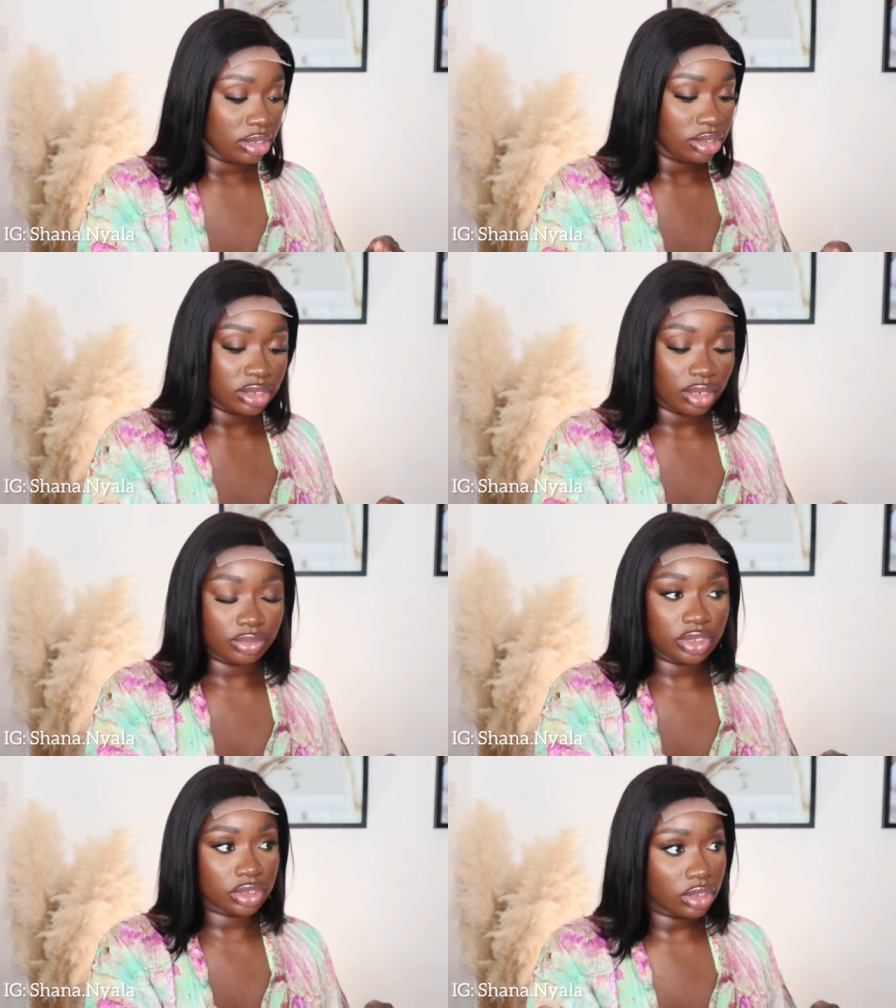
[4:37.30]
so i'm
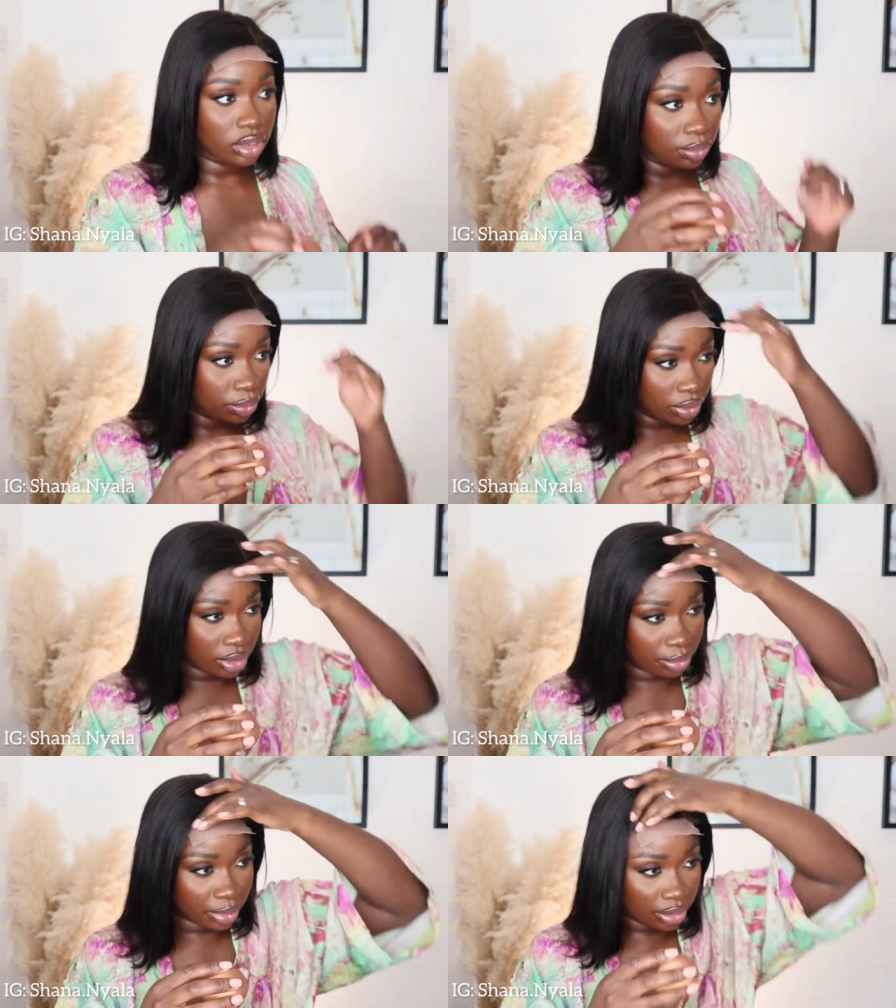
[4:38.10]
just gonna put a
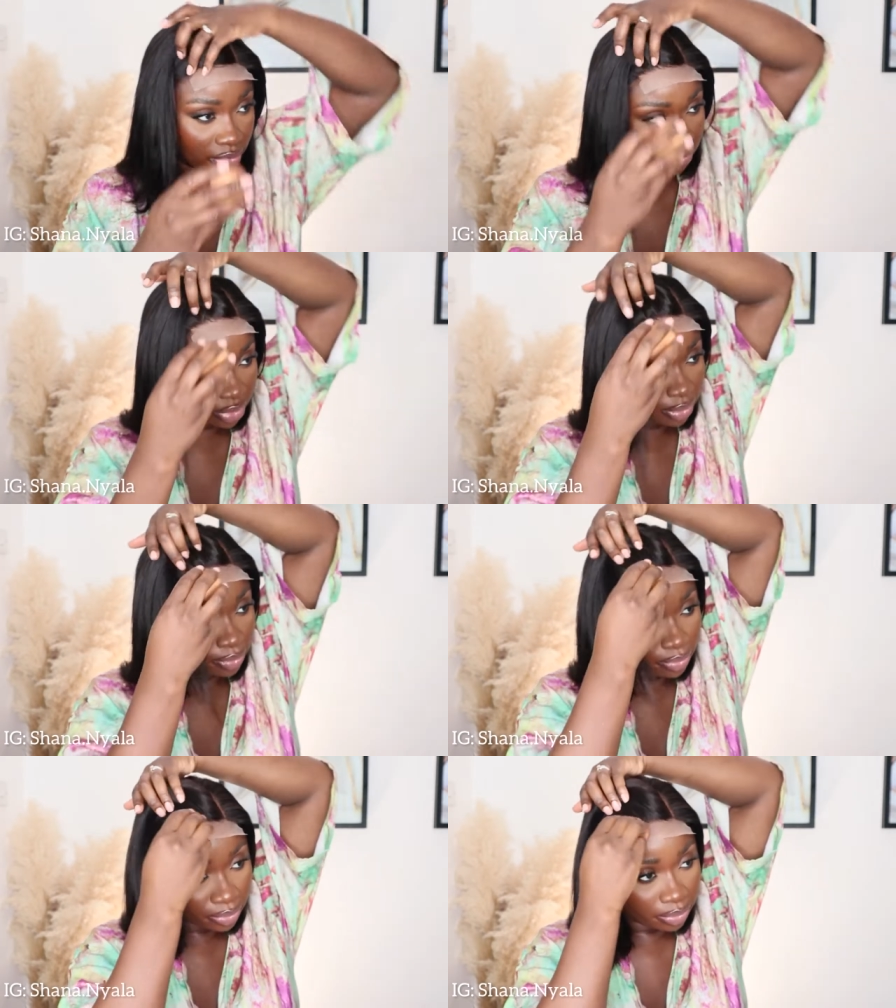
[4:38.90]
bit of um